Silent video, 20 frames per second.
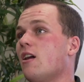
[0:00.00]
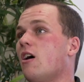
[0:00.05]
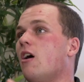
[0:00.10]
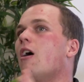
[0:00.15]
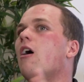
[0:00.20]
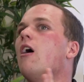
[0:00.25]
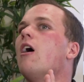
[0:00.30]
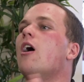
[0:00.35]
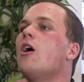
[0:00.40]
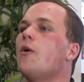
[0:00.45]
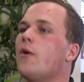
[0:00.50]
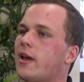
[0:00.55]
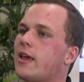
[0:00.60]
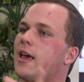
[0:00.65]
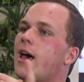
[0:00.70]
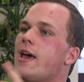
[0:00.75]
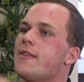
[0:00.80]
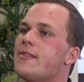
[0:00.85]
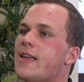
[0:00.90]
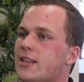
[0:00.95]
Oh,
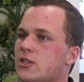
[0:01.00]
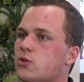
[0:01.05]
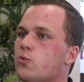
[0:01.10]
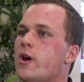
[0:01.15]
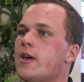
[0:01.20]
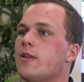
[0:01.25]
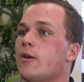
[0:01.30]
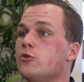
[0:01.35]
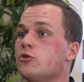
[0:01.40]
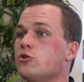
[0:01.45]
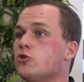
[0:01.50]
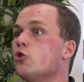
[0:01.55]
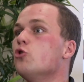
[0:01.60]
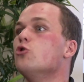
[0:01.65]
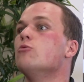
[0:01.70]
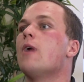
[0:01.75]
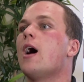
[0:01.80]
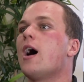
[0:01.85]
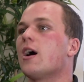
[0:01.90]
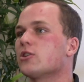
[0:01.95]
okay, that's where those 2
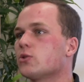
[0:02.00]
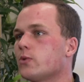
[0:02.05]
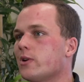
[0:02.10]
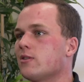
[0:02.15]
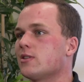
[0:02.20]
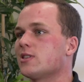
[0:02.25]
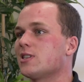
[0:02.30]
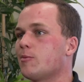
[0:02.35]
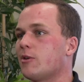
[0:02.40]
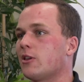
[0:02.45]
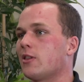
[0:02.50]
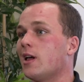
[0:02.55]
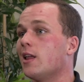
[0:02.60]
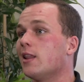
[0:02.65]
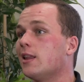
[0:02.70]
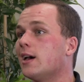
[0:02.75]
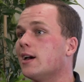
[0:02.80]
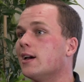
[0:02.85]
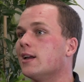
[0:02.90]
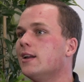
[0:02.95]
marks went, or something like
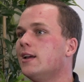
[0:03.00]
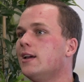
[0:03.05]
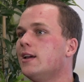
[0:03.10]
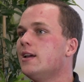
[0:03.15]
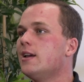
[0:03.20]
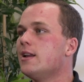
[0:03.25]
that.